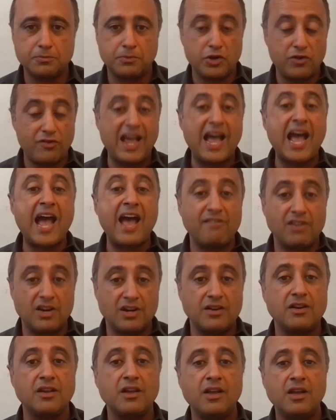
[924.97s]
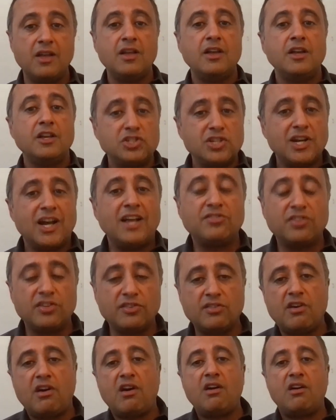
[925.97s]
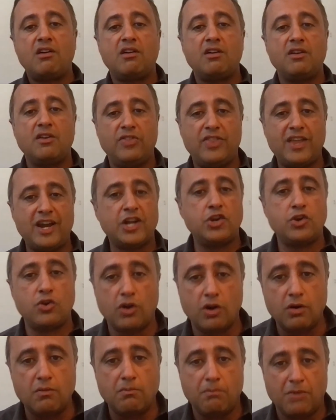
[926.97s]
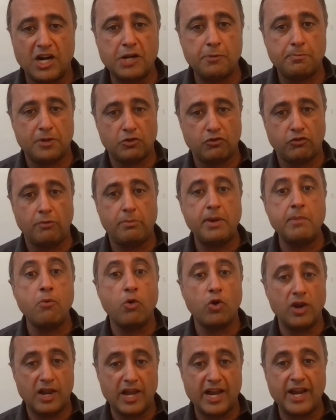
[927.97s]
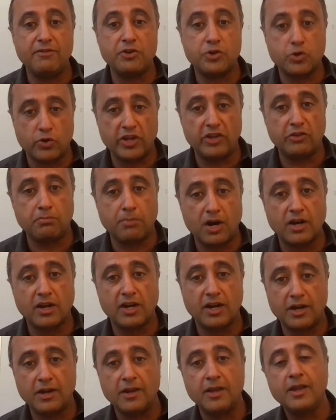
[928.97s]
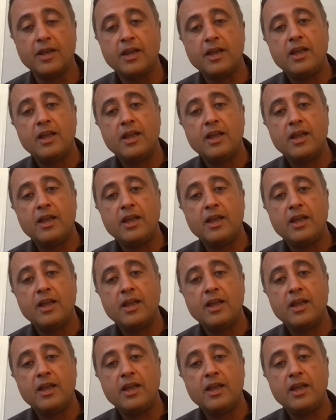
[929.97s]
But if you haven't, chances are that your multiples will be more in line with today's market.